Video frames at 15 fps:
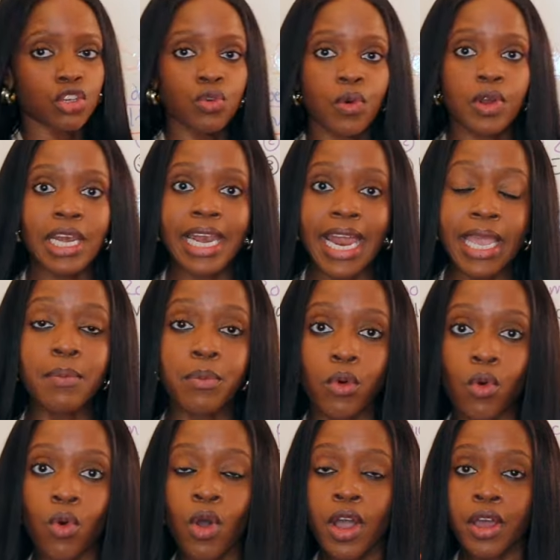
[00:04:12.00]
you
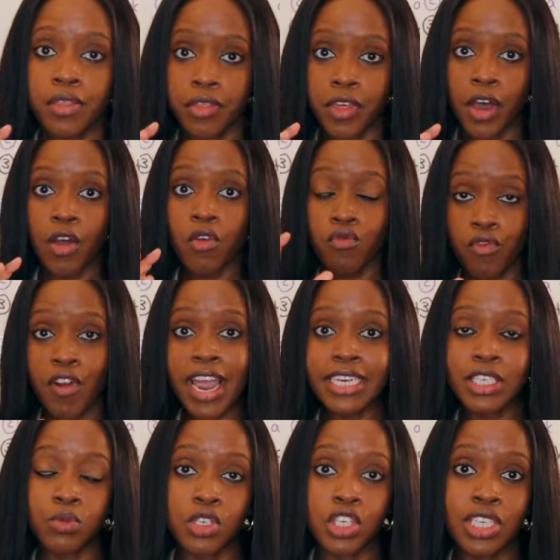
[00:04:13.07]
label the
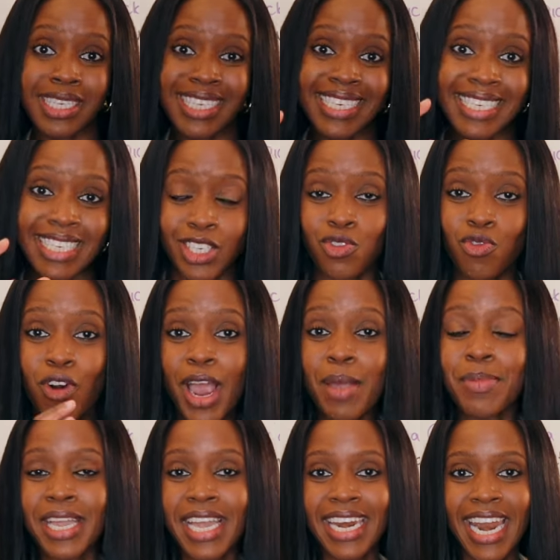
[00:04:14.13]
red, which is
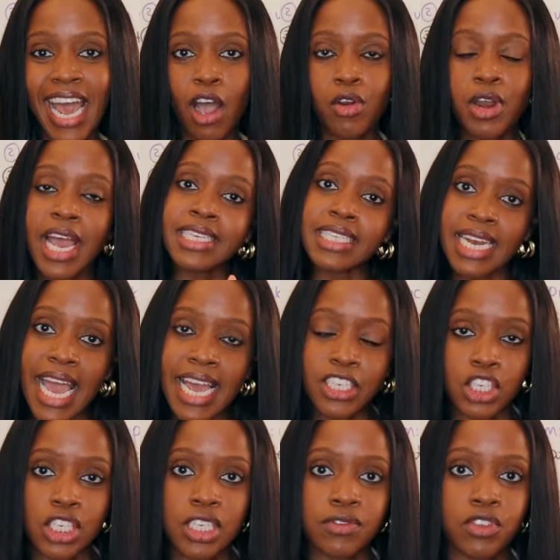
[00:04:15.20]
describing a noun, as an
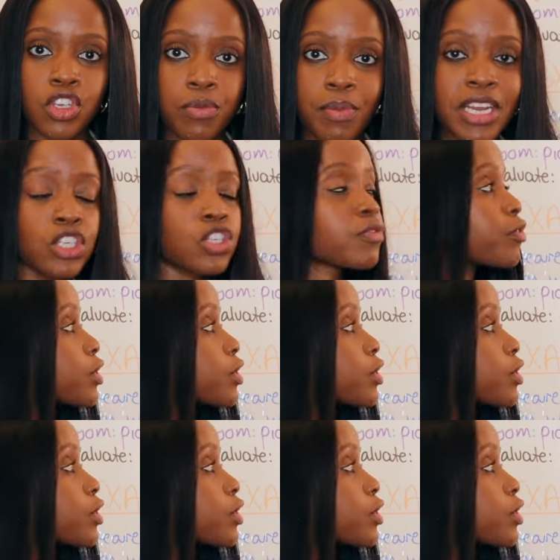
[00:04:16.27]
adjective. So you mention,